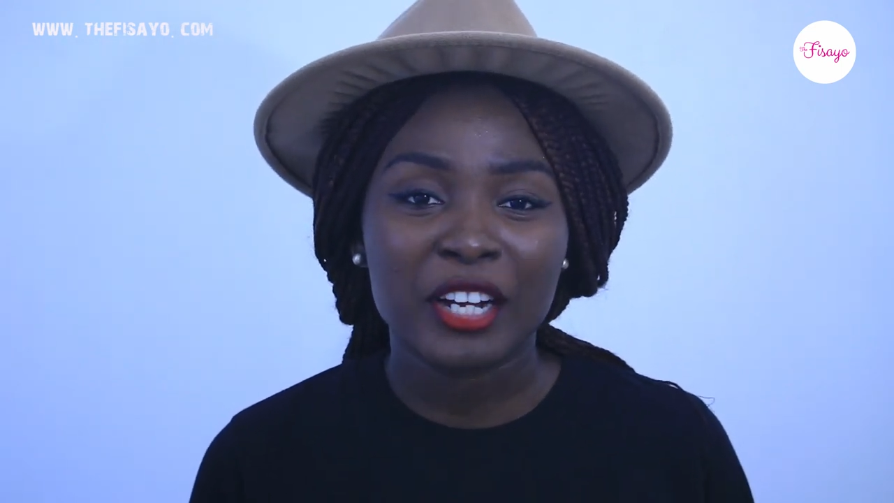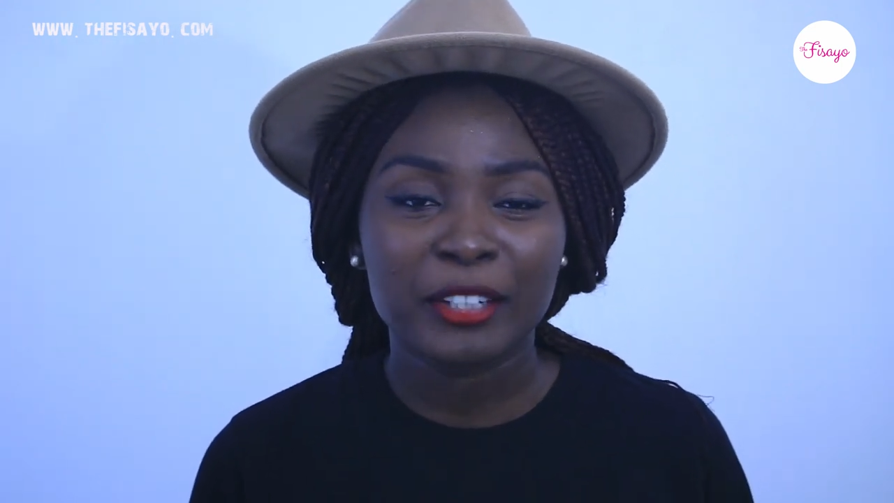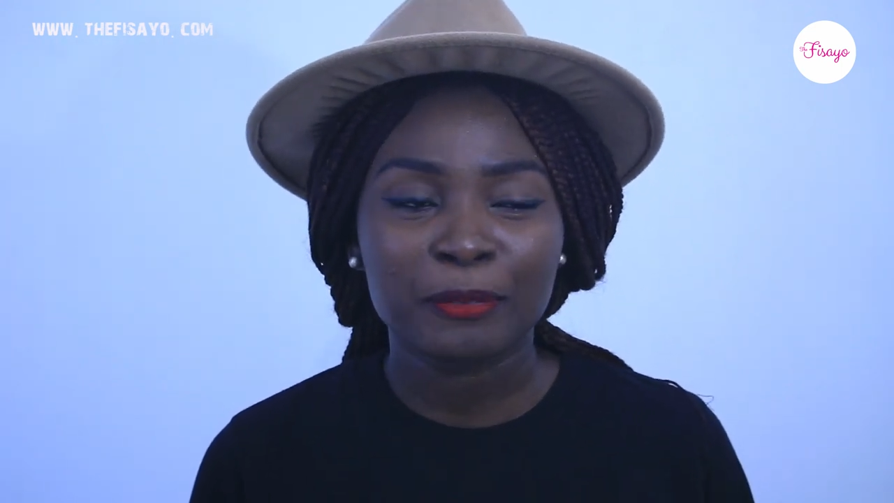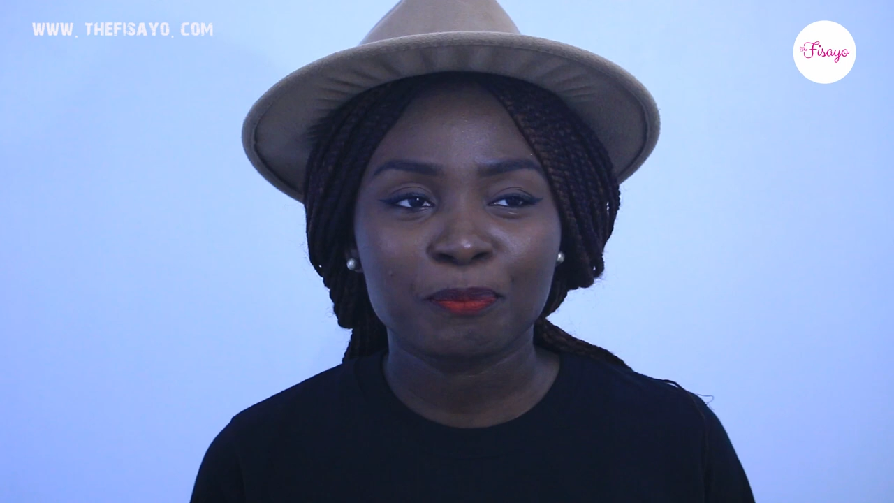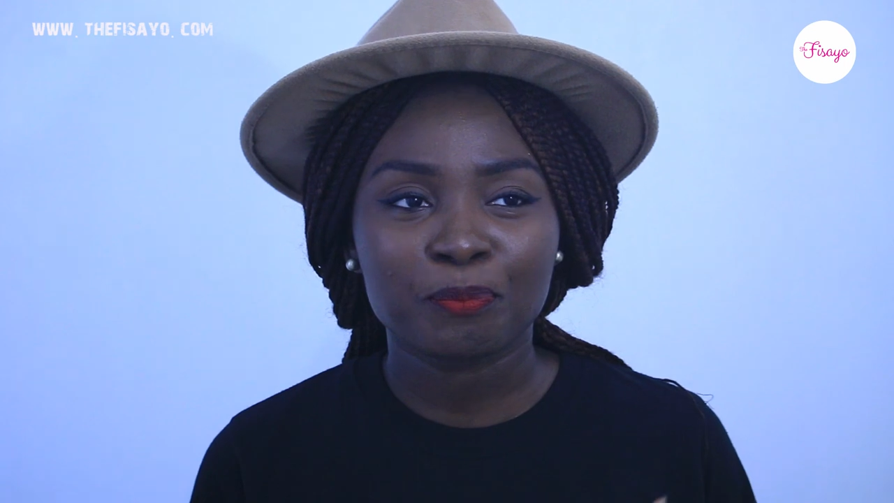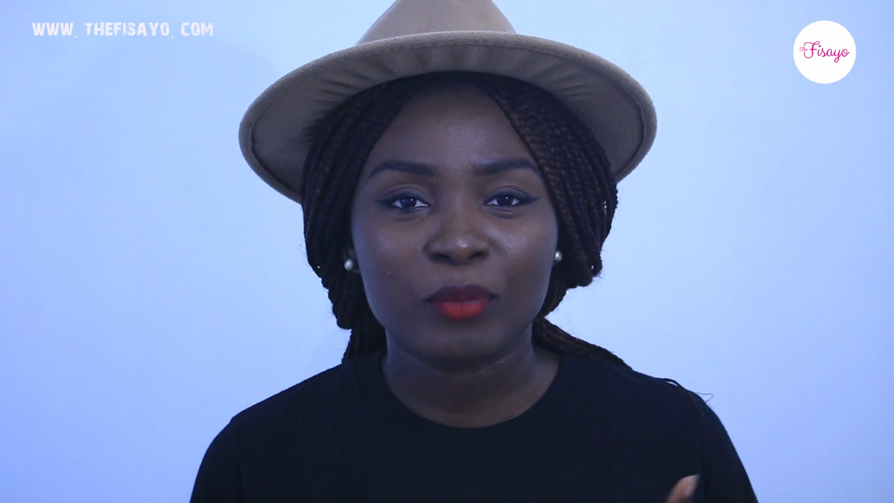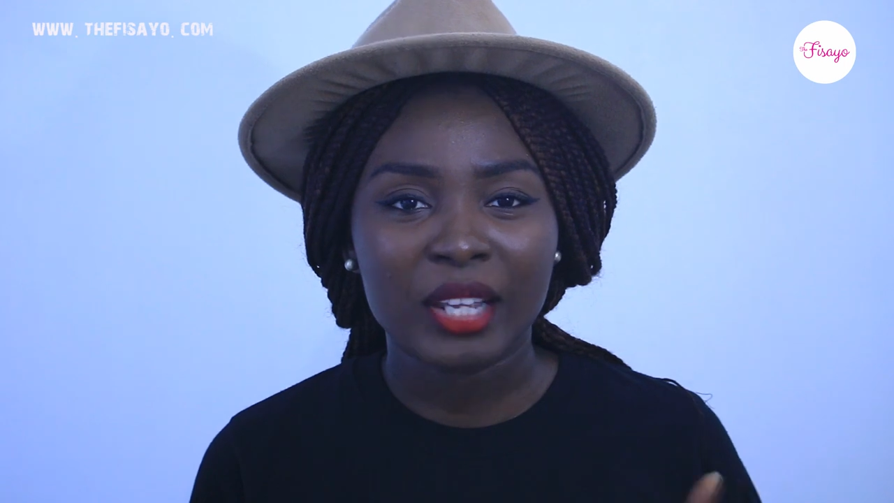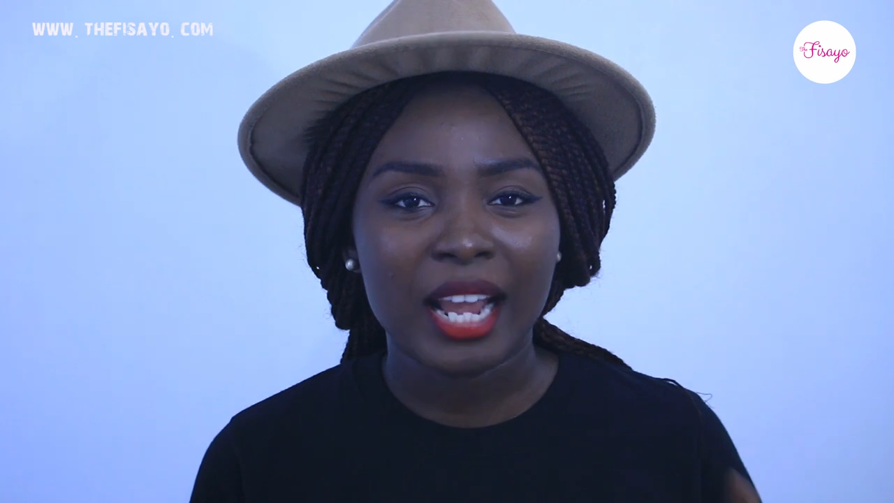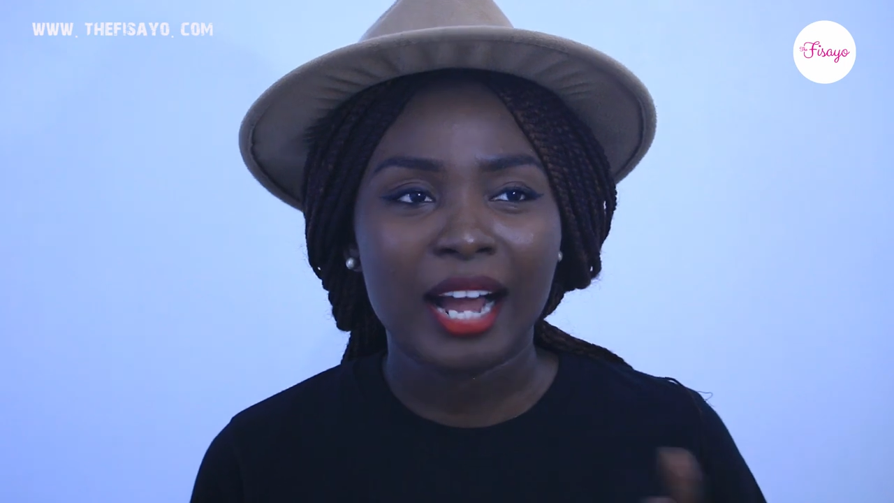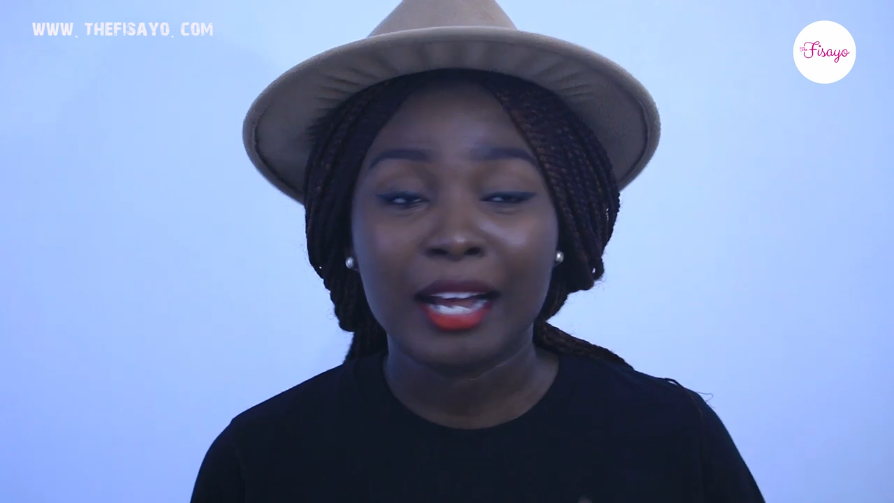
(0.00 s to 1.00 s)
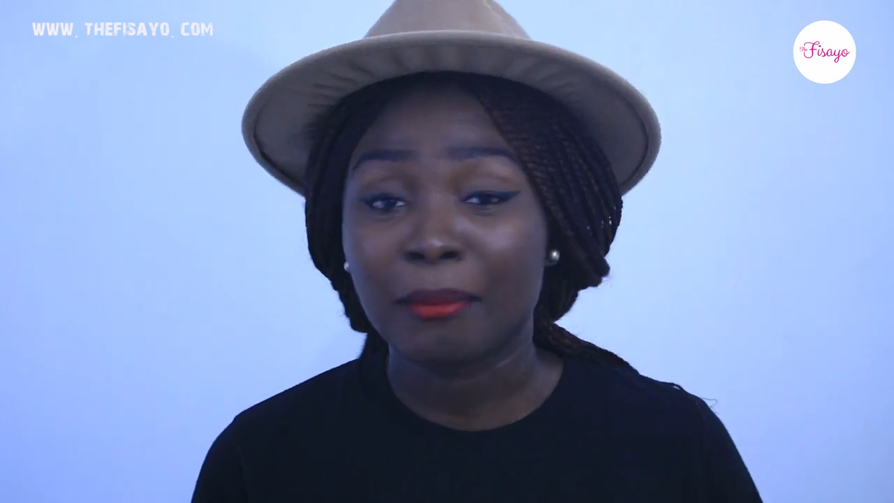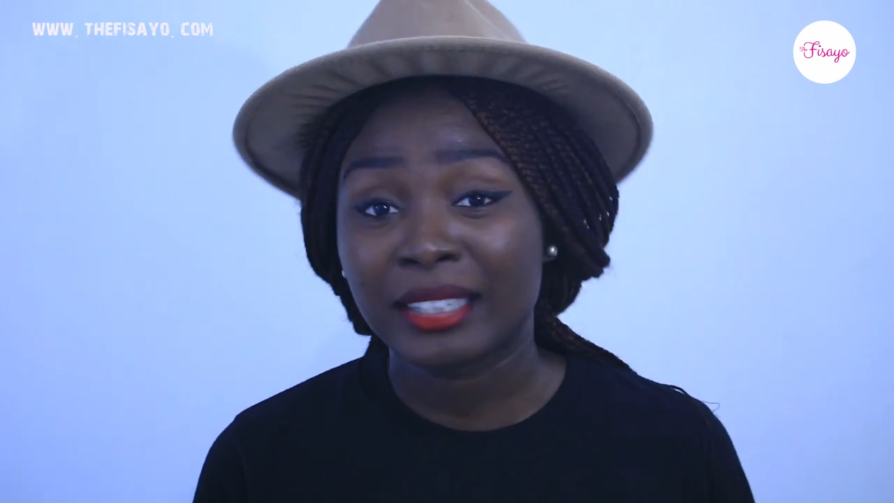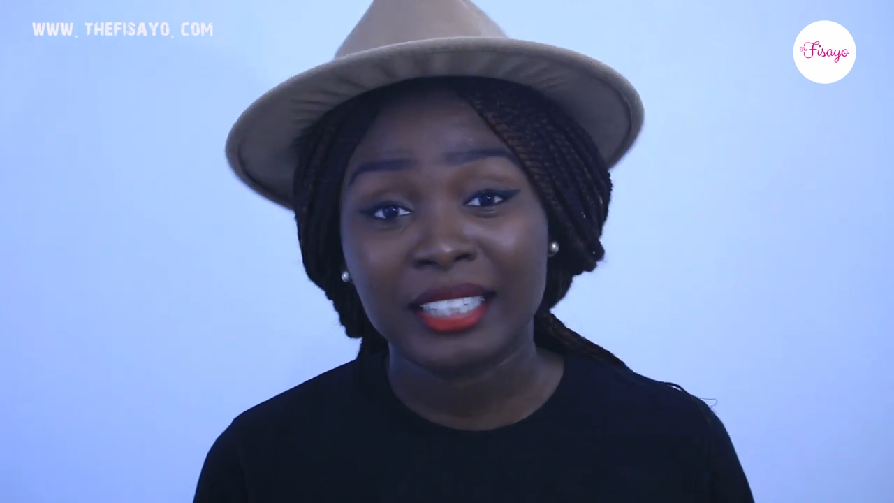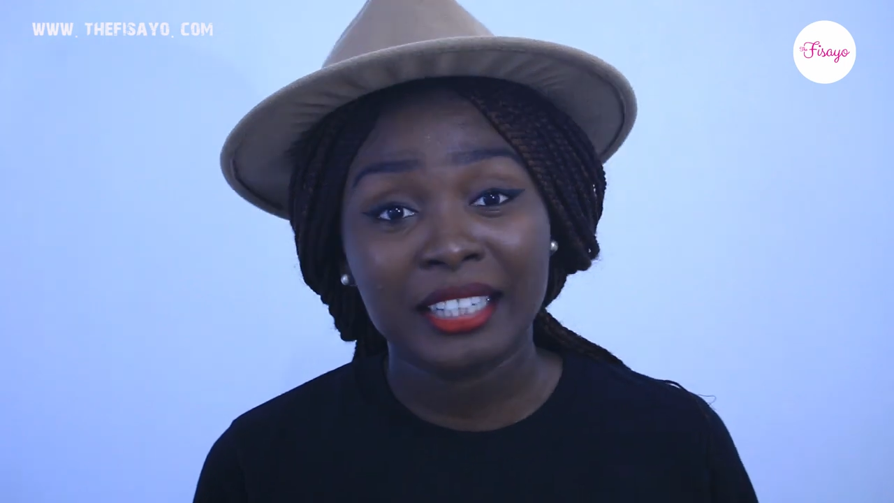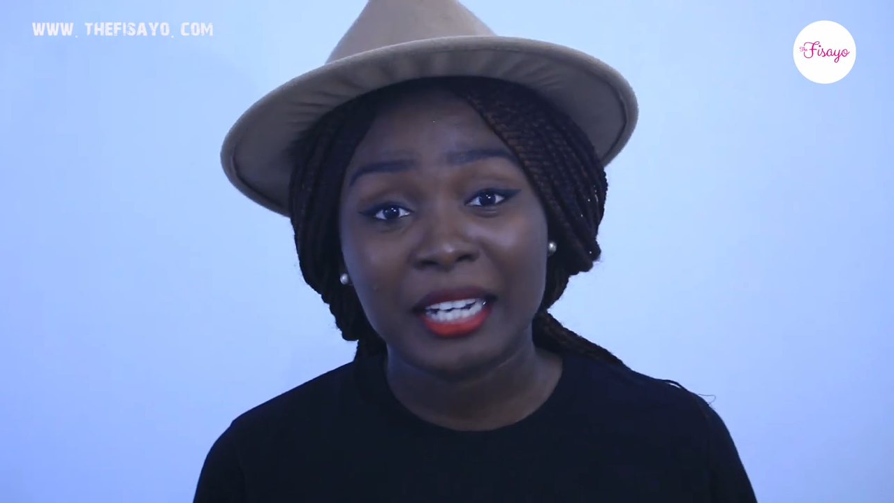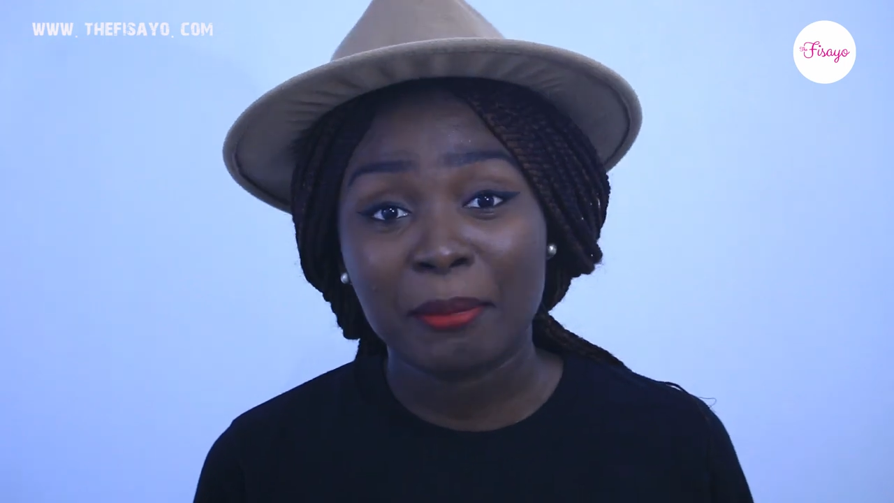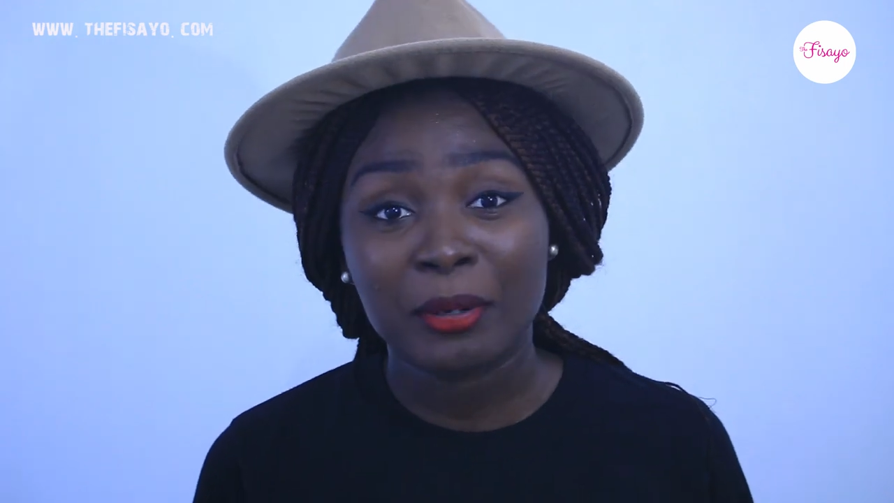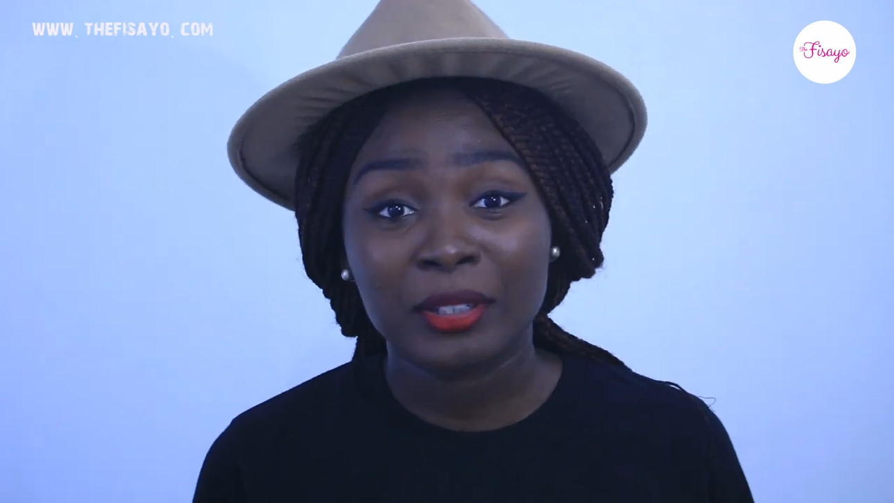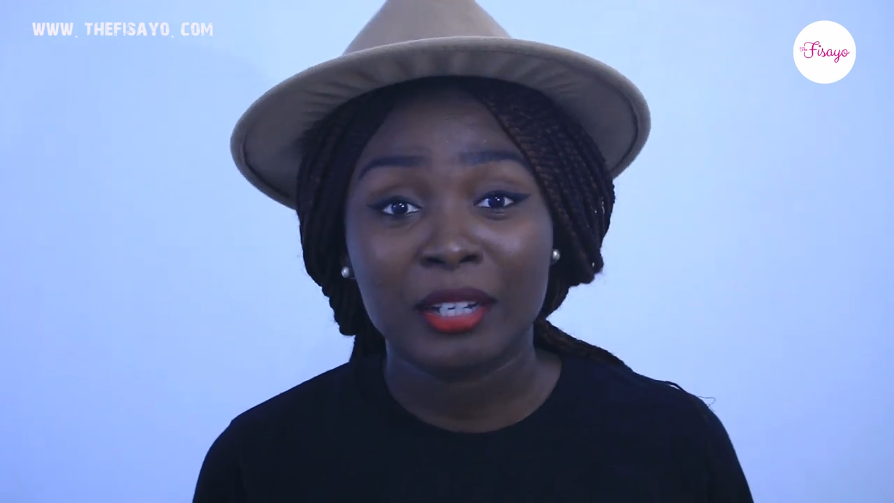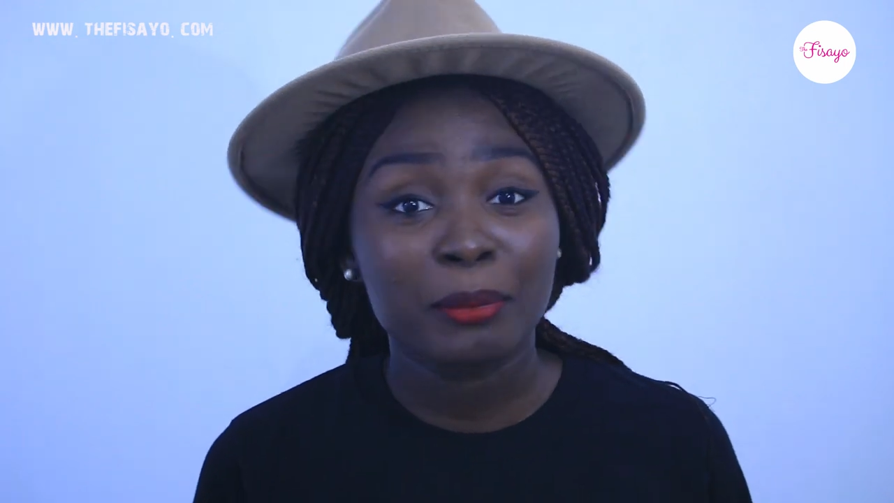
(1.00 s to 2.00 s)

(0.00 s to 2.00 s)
And yeah, I'm excited about that.